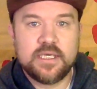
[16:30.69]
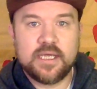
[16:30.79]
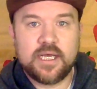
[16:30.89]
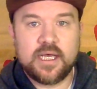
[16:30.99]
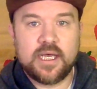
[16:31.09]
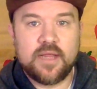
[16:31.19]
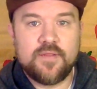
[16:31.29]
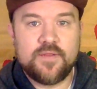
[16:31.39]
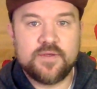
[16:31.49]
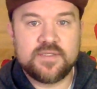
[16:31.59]

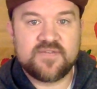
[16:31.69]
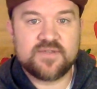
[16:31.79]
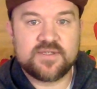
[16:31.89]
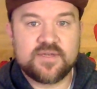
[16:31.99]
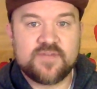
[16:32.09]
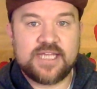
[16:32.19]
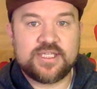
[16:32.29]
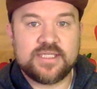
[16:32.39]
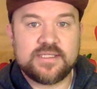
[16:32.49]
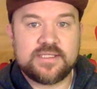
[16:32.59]
those different
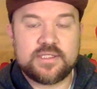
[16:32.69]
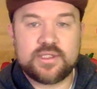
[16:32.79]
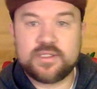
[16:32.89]
certifications